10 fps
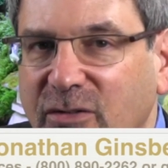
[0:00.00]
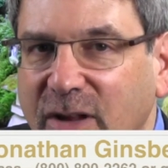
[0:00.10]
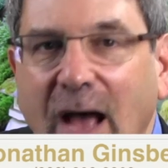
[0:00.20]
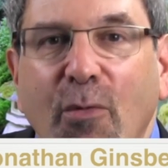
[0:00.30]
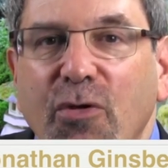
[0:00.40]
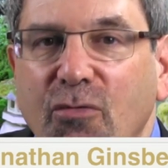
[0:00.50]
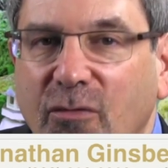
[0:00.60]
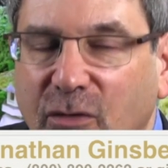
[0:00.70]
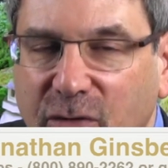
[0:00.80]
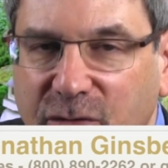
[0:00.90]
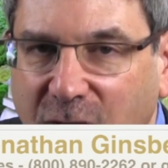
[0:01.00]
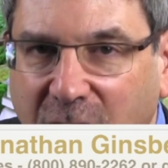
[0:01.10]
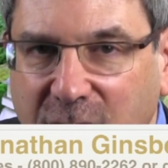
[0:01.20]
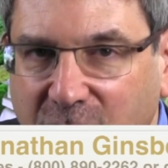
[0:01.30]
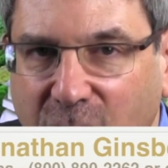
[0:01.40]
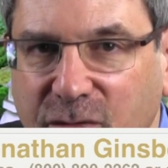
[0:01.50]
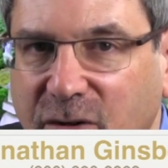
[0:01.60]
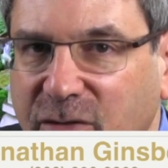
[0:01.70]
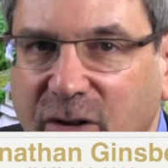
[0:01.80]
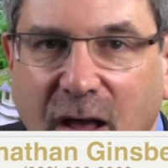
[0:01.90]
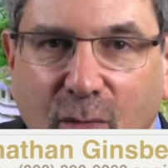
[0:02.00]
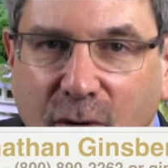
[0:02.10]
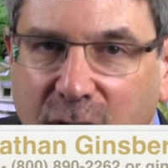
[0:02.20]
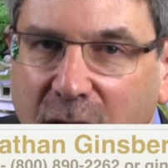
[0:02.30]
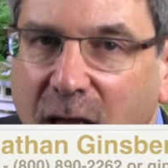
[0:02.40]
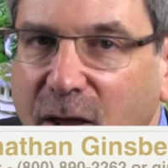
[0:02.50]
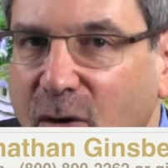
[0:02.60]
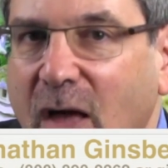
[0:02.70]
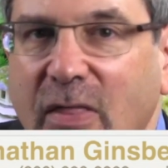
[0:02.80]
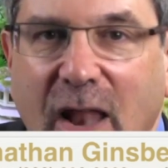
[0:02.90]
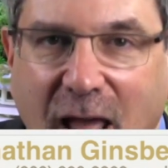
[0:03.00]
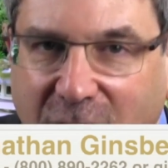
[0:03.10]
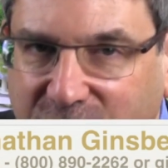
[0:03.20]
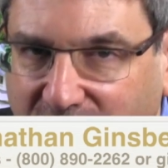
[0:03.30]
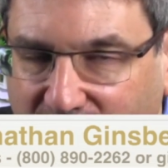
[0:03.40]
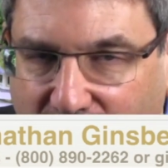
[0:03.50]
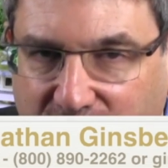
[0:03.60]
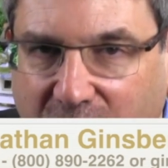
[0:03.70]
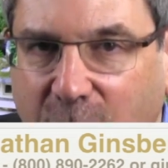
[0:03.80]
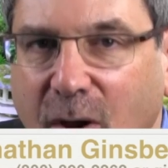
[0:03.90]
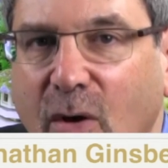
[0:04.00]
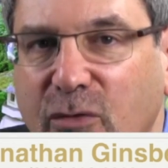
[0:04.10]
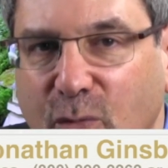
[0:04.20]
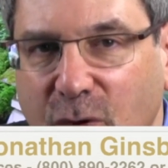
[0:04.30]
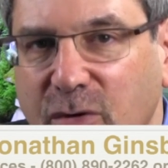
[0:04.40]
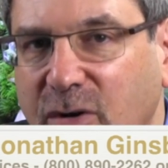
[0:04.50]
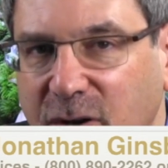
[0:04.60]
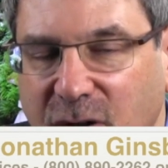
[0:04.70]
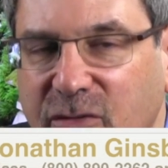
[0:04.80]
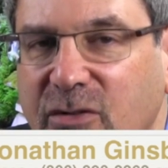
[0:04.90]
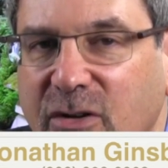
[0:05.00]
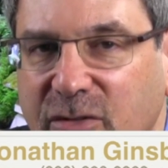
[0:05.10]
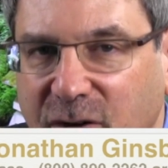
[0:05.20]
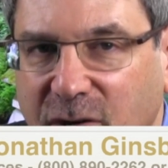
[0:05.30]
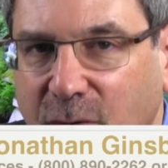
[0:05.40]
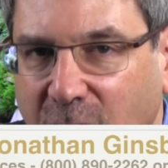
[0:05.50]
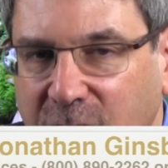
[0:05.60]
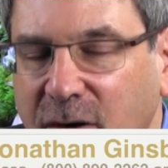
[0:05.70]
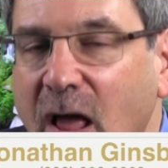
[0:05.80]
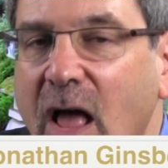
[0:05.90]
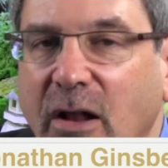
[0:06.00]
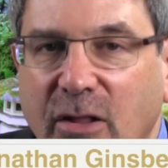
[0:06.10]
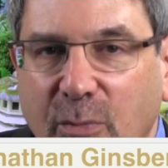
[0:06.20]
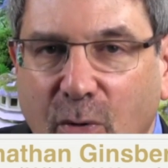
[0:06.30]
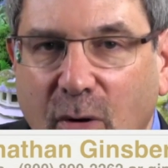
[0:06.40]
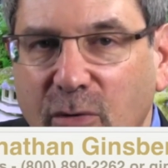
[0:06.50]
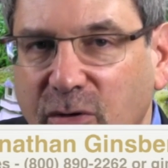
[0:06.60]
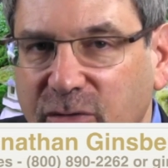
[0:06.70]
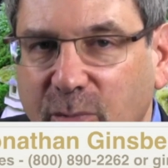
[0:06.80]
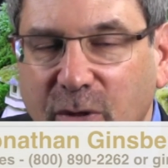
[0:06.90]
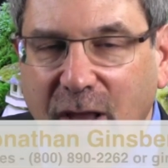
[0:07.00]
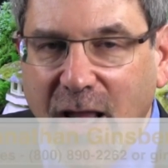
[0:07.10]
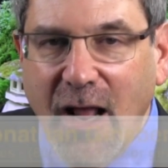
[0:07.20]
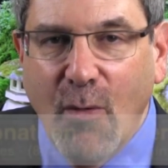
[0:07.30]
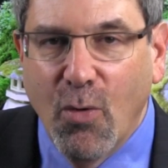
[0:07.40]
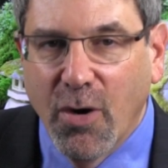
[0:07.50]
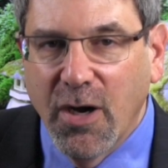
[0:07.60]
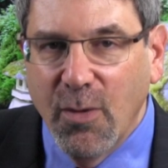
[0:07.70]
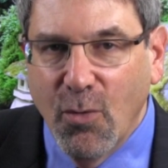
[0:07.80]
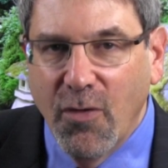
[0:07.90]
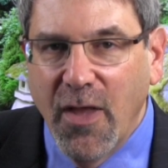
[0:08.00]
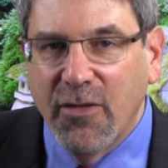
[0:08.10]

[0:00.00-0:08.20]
It's not when you were first diagnosed. It's not when you had that accident a long time ago. It's when your condition deteriorated to the point where you simply cannot work anymore.